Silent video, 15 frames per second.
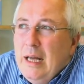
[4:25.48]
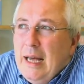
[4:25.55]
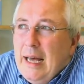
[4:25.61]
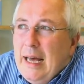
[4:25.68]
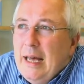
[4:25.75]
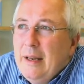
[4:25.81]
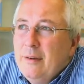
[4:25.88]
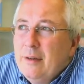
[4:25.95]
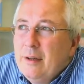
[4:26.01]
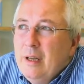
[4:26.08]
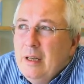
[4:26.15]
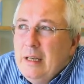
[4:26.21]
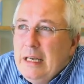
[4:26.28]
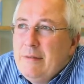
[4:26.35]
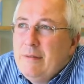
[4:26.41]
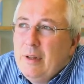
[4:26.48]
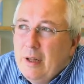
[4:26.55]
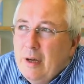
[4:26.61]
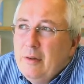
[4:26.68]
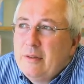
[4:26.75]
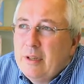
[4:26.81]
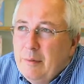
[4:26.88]
And even
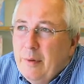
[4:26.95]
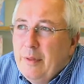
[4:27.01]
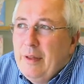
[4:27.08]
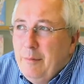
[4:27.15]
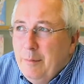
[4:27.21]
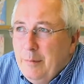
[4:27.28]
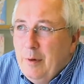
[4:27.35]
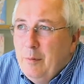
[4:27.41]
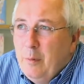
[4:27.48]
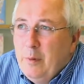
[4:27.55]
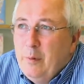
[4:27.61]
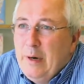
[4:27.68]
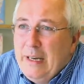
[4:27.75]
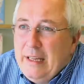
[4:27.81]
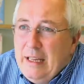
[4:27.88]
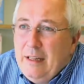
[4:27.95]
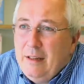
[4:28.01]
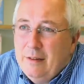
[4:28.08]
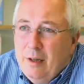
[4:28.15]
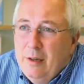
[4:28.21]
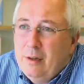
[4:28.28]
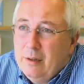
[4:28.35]
though some of them were really
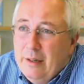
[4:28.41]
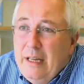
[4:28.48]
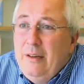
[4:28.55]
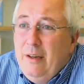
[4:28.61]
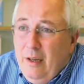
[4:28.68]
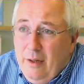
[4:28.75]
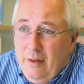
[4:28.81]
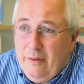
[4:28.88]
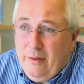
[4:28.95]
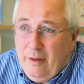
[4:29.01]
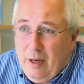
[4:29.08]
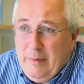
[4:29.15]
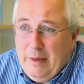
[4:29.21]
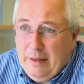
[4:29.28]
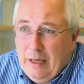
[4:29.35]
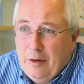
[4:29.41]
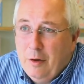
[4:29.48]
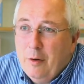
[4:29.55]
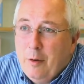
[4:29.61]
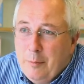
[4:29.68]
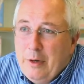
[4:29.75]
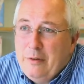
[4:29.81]
total idiots, I mean, they're
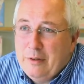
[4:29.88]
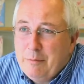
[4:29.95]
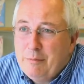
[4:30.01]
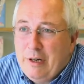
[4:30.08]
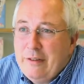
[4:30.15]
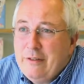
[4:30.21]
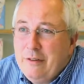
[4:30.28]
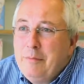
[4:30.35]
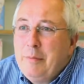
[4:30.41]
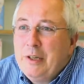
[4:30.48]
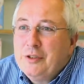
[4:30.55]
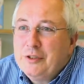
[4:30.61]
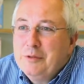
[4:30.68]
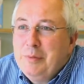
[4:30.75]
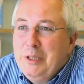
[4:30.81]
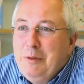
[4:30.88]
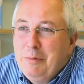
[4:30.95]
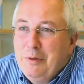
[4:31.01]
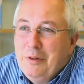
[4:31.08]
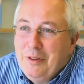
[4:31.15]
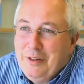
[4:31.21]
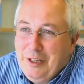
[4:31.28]
not the most impressive bunch of
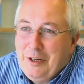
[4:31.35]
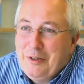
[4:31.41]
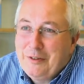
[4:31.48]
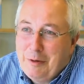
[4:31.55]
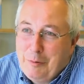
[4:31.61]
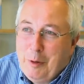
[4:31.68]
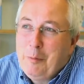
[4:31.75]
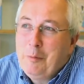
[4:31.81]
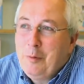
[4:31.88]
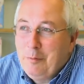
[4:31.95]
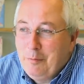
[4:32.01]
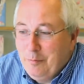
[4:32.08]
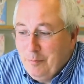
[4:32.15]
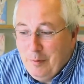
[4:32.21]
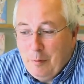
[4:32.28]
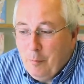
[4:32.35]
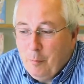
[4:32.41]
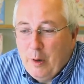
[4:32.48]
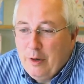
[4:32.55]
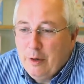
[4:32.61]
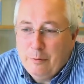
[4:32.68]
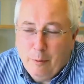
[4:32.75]
people. You know, some of them were
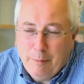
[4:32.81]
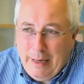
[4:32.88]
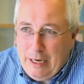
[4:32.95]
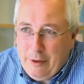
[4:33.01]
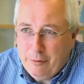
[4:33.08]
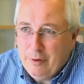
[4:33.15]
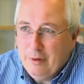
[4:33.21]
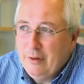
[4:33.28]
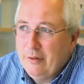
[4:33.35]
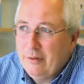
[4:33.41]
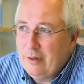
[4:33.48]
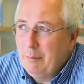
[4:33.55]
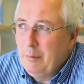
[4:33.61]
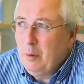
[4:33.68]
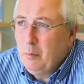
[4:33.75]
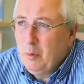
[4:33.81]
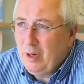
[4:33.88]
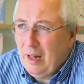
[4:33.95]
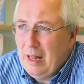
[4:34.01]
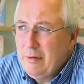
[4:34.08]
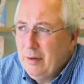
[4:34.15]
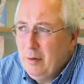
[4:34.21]
wonderful patrons, some of them were
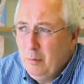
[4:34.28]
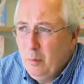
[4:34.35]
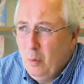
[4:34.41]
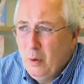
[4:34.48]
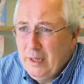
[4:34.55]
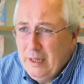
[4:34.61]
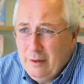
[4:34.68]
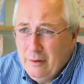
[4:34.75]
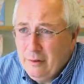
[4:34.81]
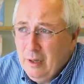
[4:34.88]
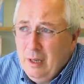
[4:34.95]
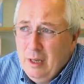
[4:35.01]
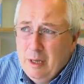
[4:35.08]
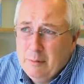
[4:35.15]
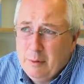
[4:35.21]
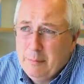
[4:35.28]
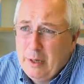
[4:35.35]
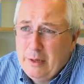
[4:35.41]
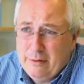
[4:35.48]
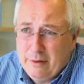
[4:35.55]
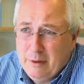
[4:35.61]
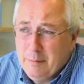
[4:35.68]
clever war leaders, but
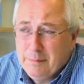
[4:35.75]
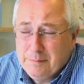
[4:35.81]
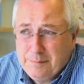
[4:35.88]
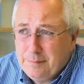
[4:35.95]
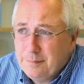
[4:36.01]
most of them,